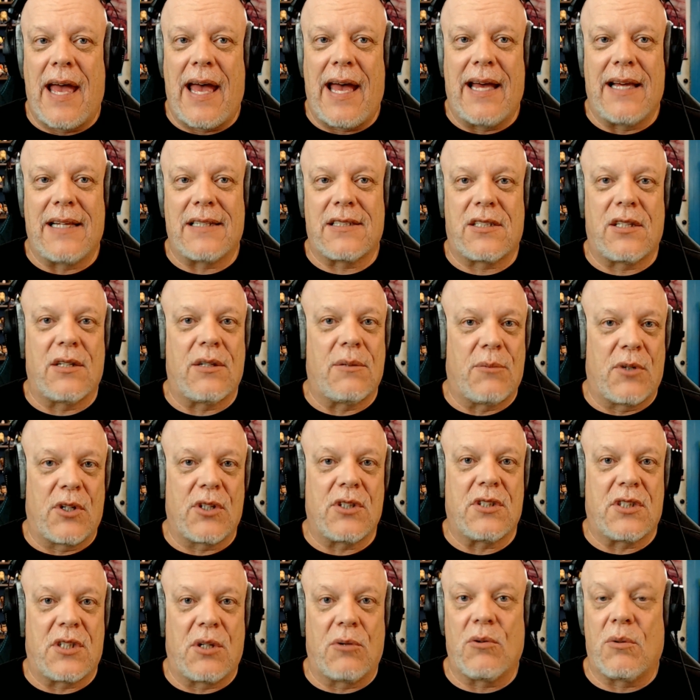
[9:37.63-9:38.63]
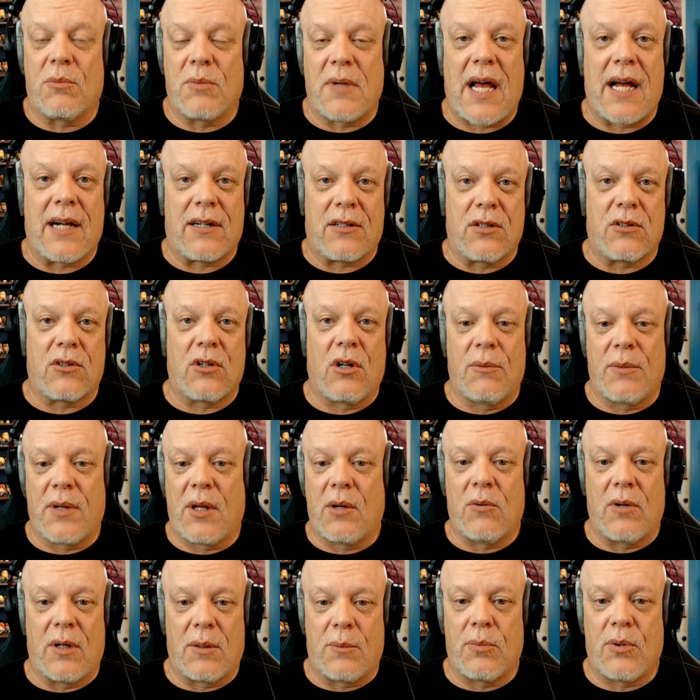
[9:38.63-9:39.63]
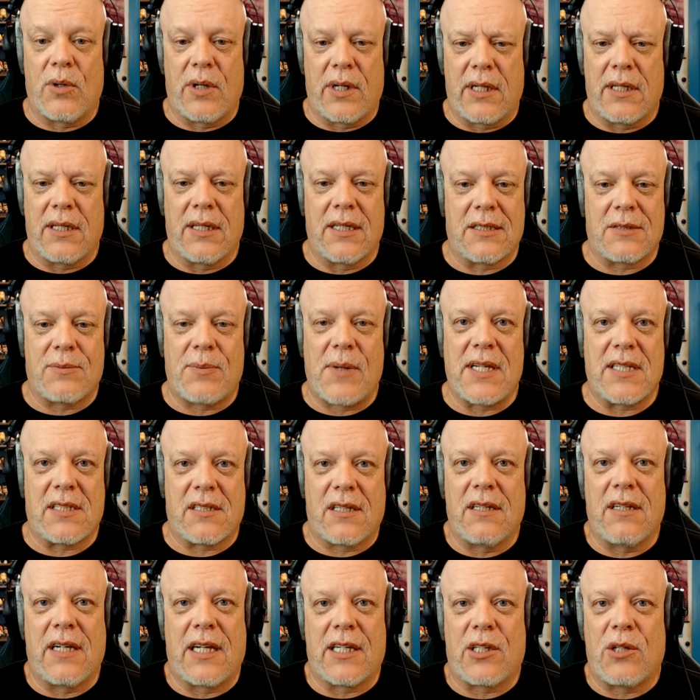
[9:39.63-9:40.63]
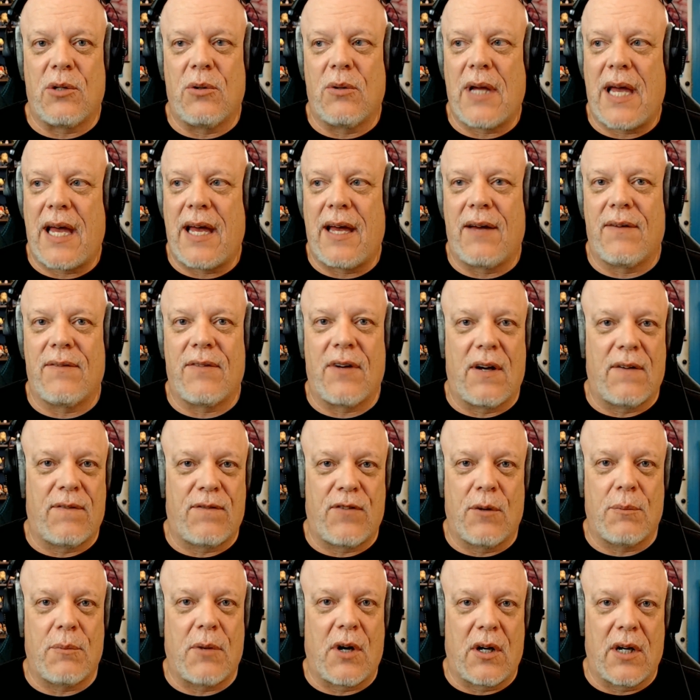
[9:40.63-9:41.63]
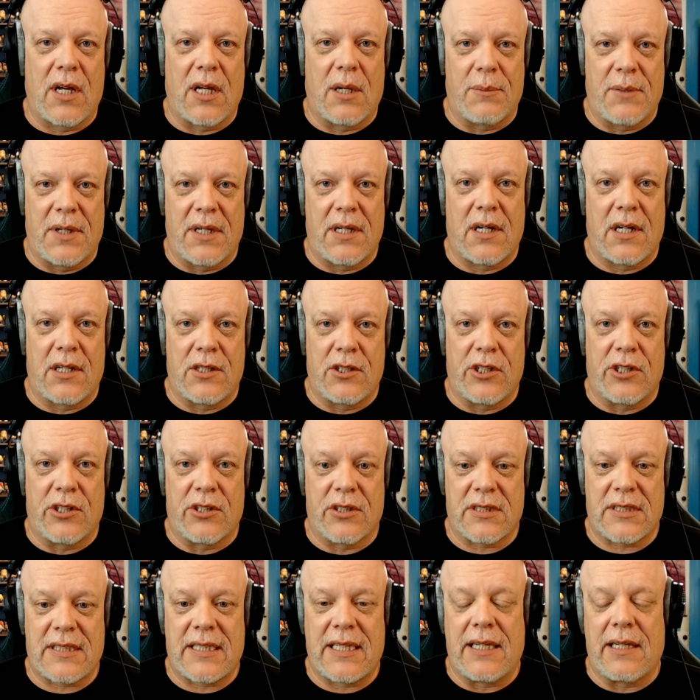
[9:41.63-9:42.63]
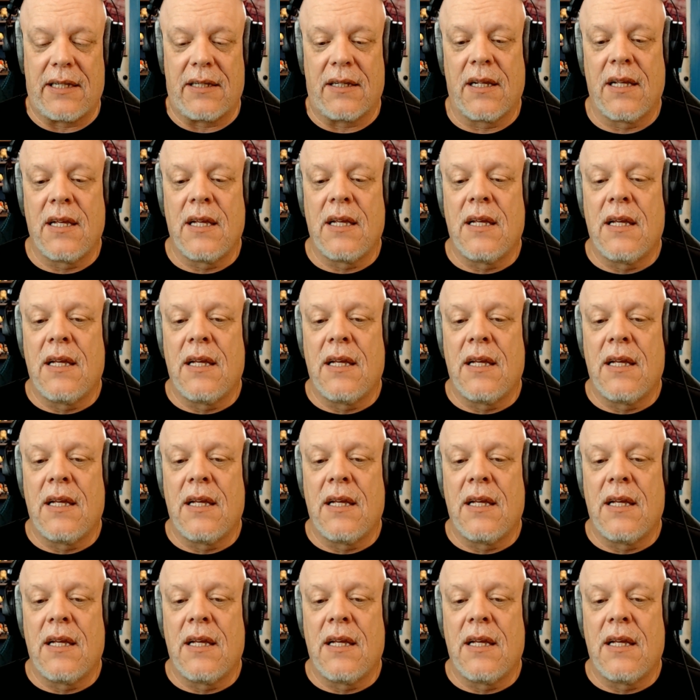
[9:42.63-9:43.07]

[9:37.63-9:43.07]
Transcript: As the emergency room doctor told me at one point, it's basically like you have a football helmet under your skin.